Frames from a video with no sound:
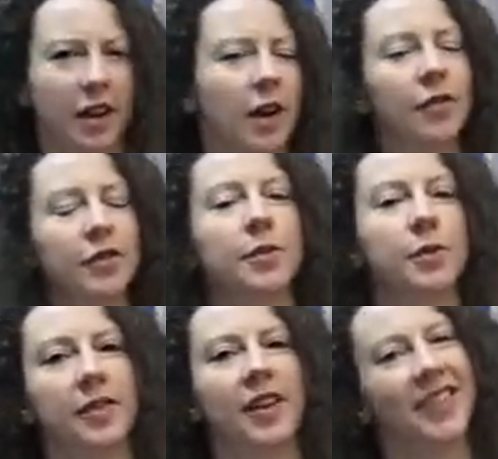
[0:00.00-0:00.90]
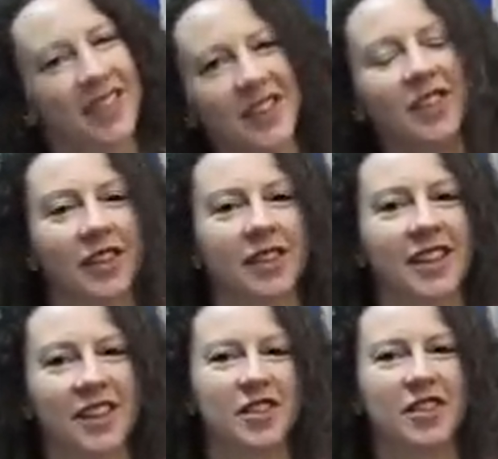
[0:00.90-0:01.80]
they're comfortable with that, then you can
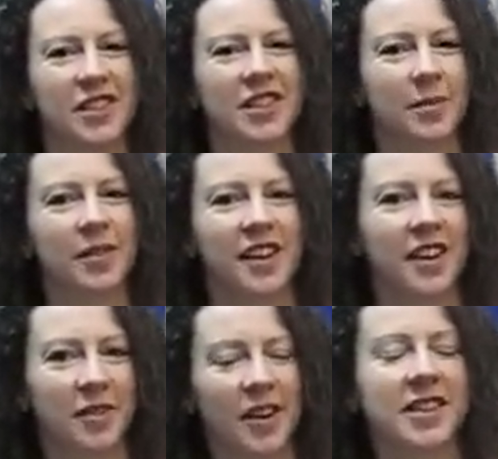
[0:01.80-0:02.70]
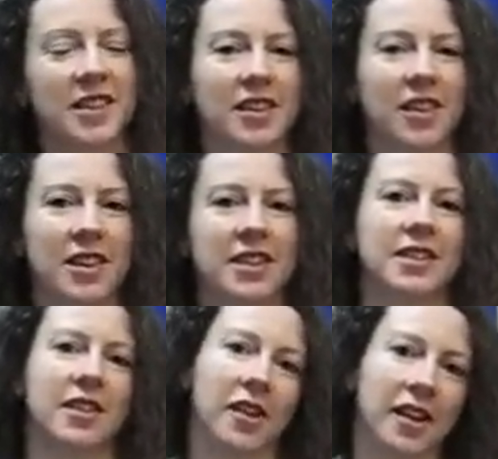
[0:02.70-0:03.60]
introduce some of the other
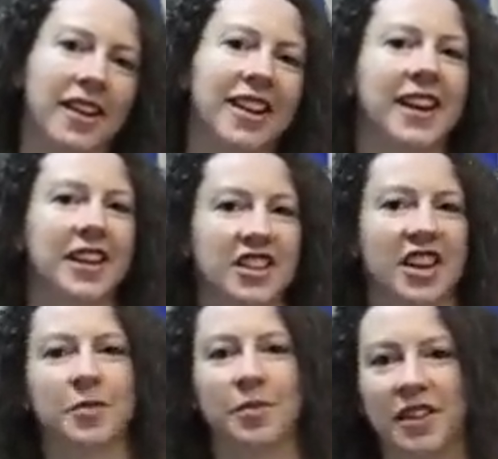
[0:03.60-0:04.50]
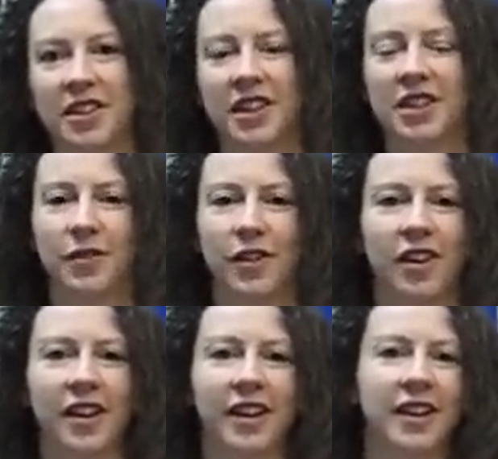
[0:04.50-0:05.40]
exercises like chest press, chest
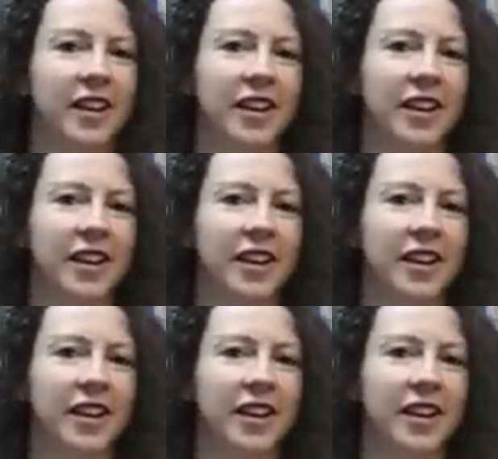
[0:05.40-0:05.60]
fly,